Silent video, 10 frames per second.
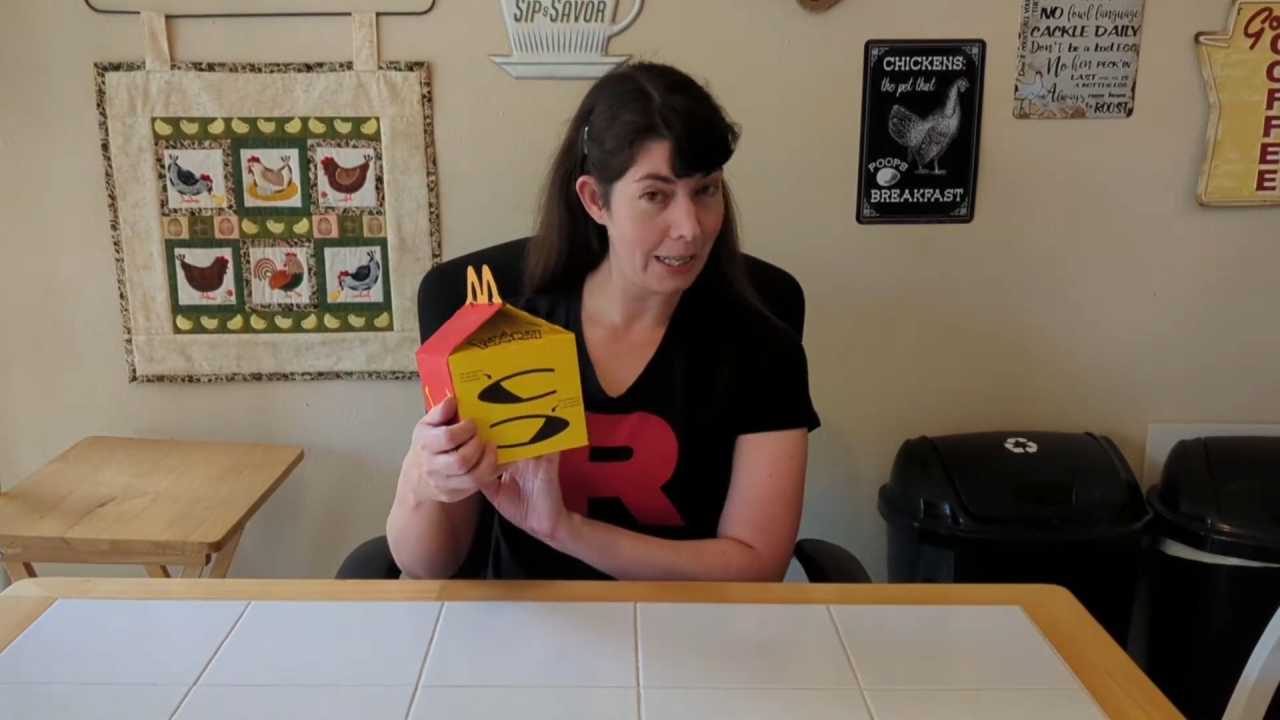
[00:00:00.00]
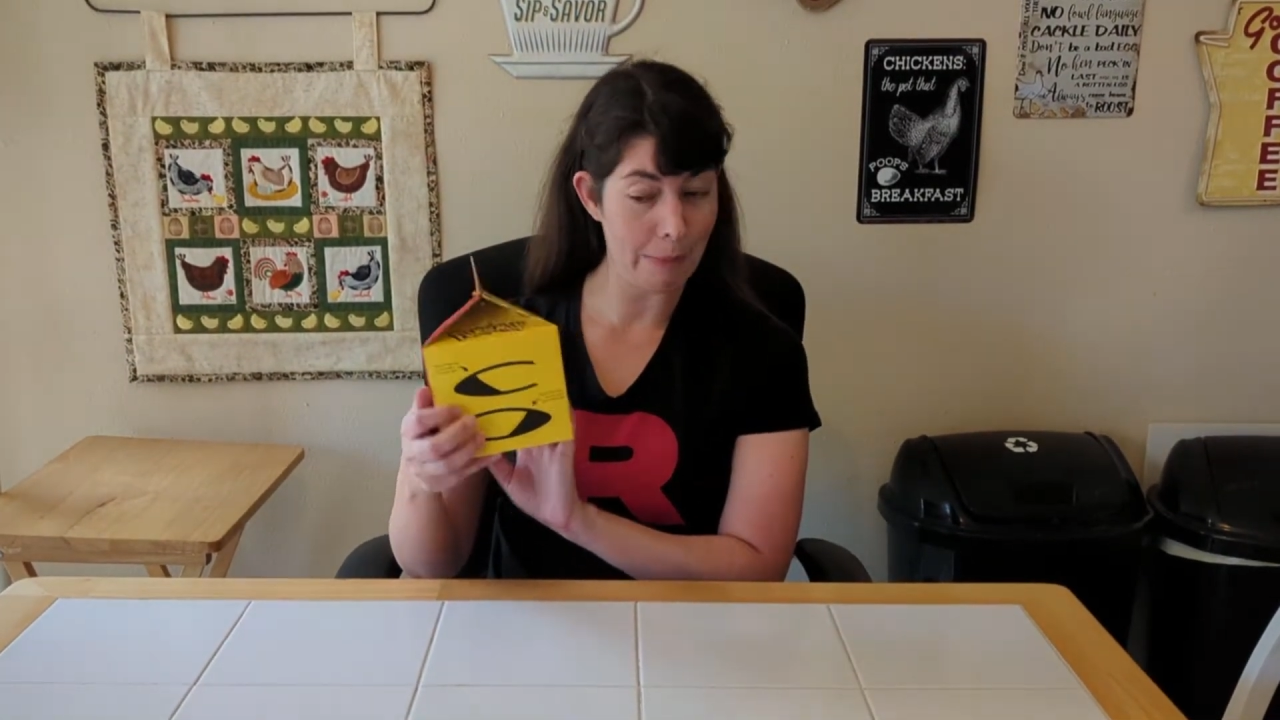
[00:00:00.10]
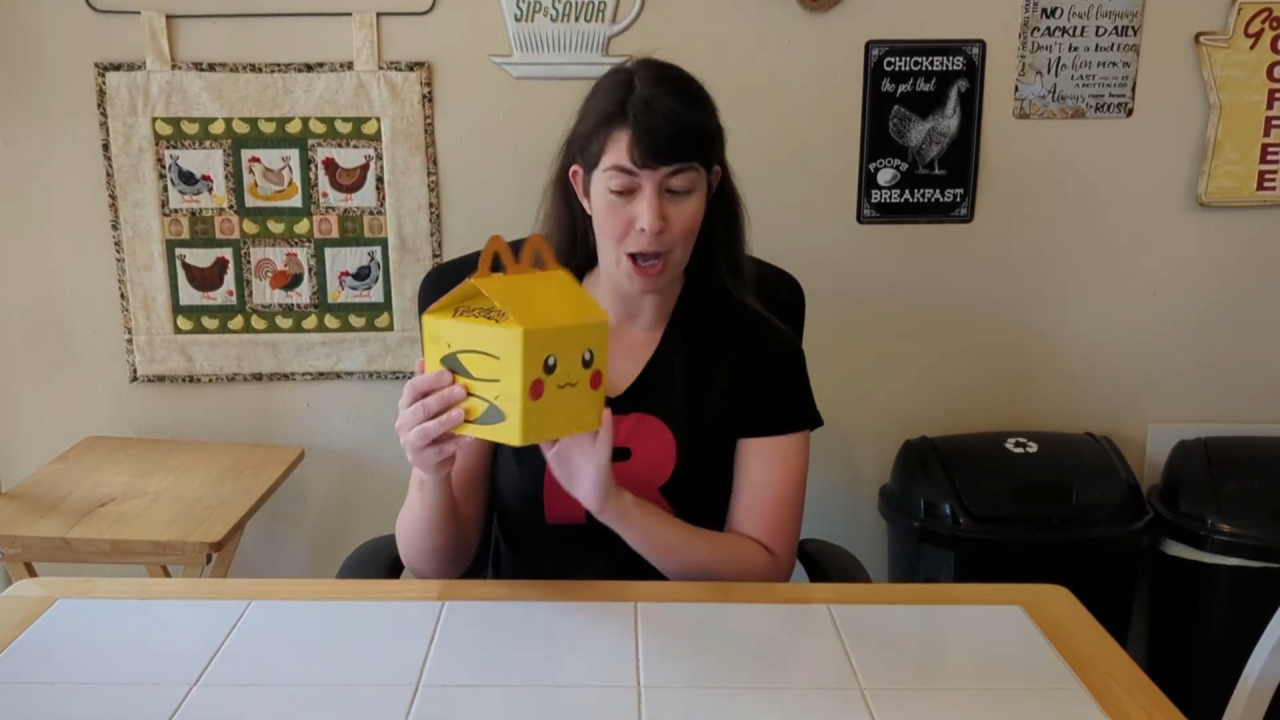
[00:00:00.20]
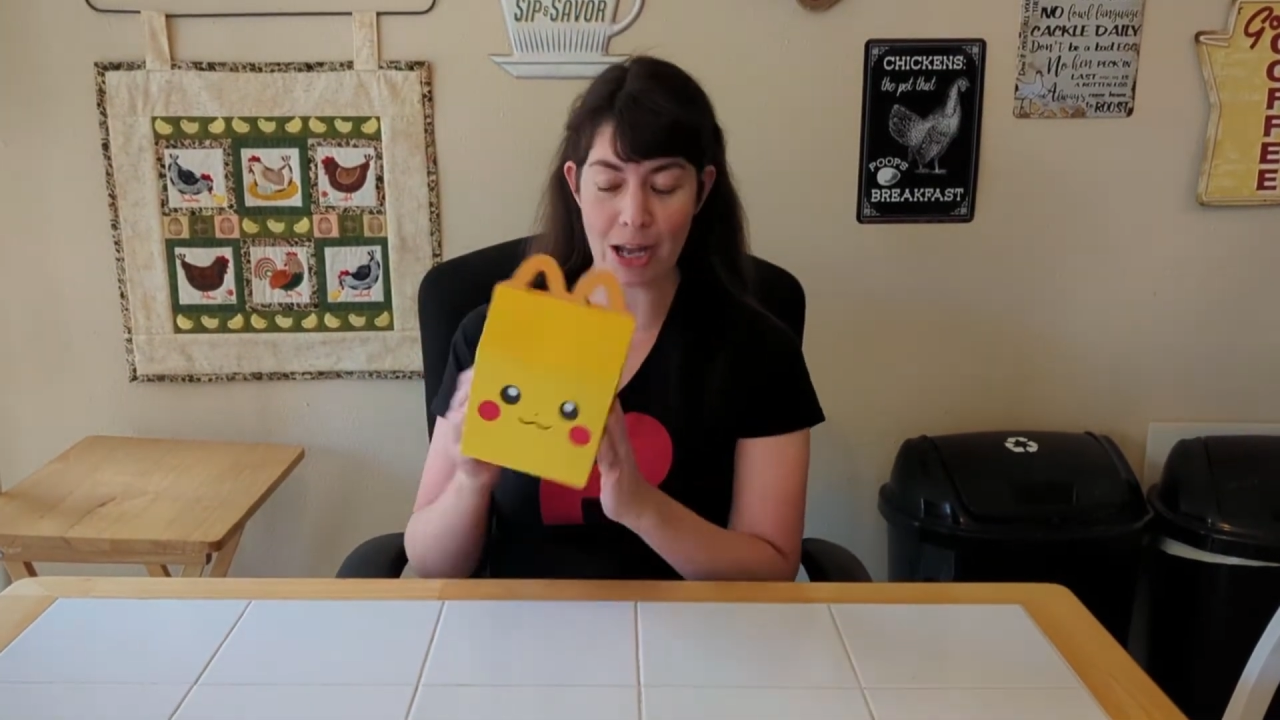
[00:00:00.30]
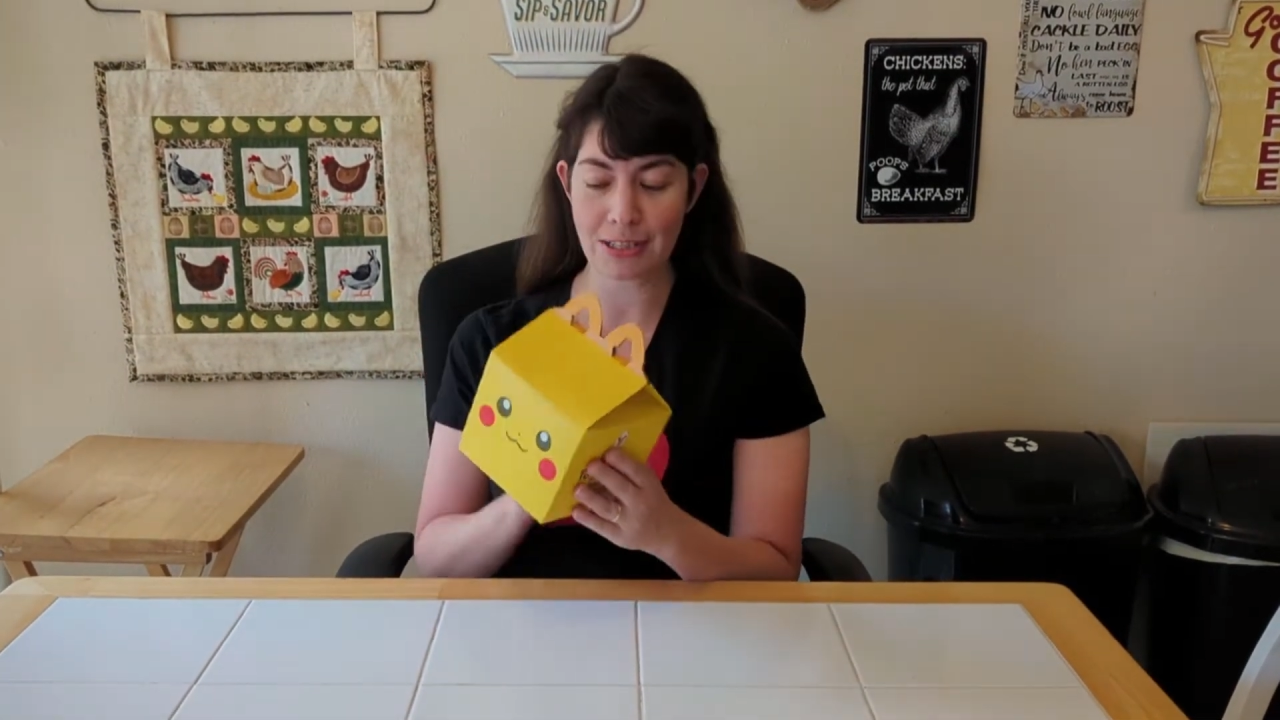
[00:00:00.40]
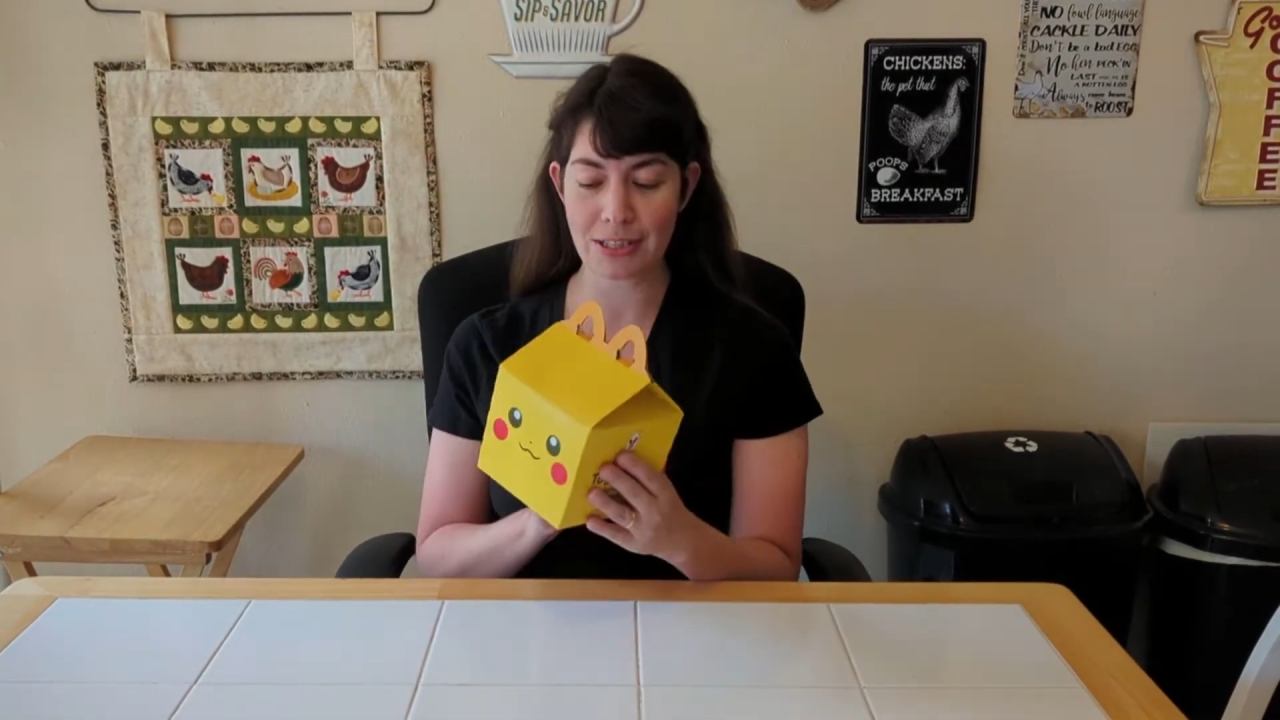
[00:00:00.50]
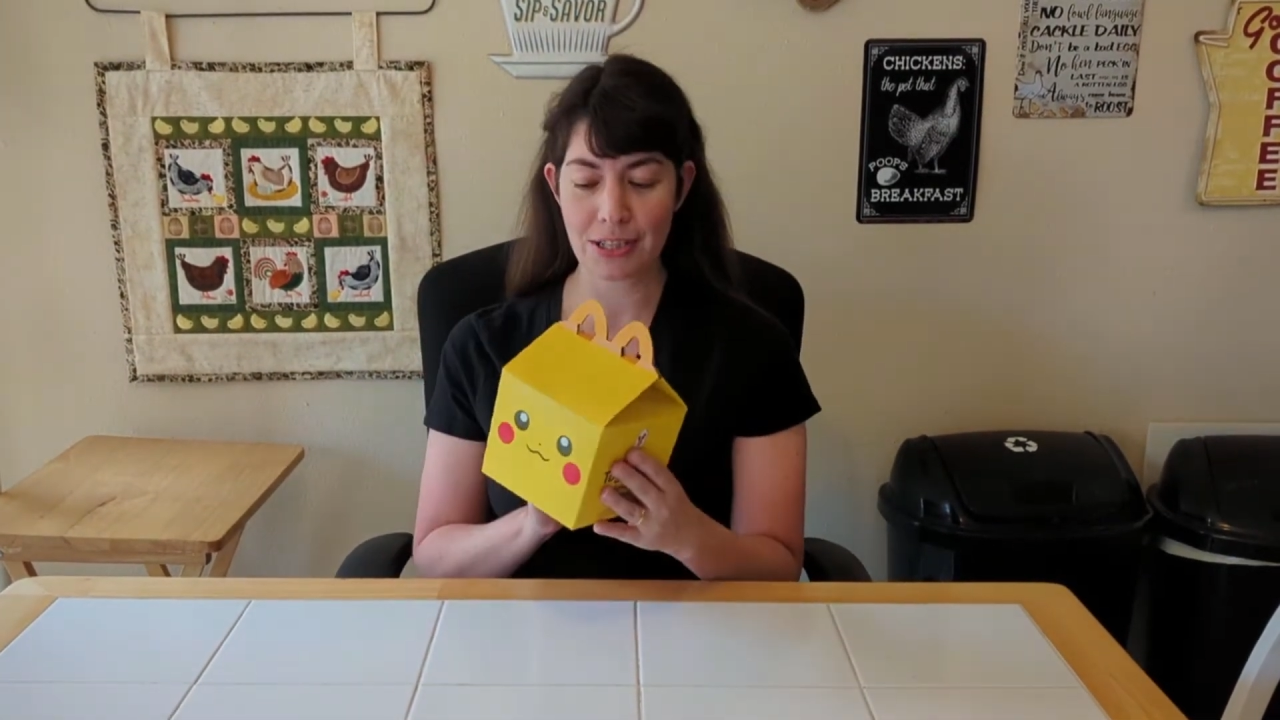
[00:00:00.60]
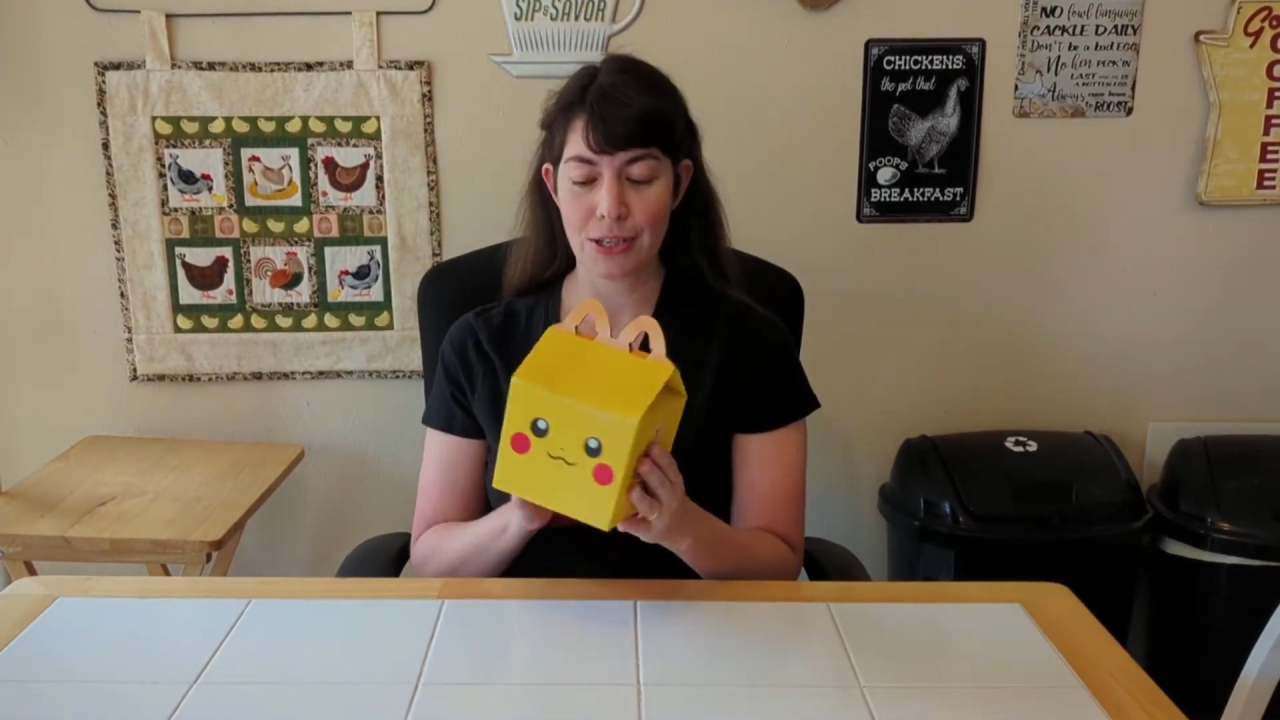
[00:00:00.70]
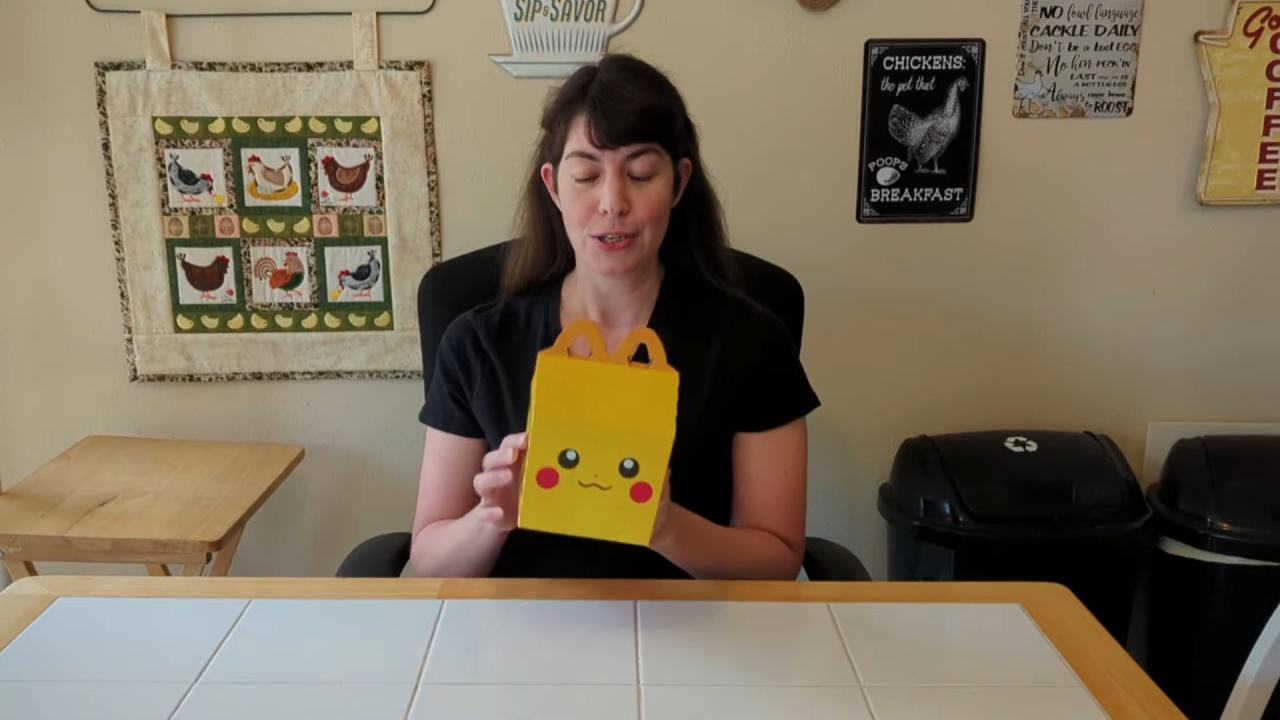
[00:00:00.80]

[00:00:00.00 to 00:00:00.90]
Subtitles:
box.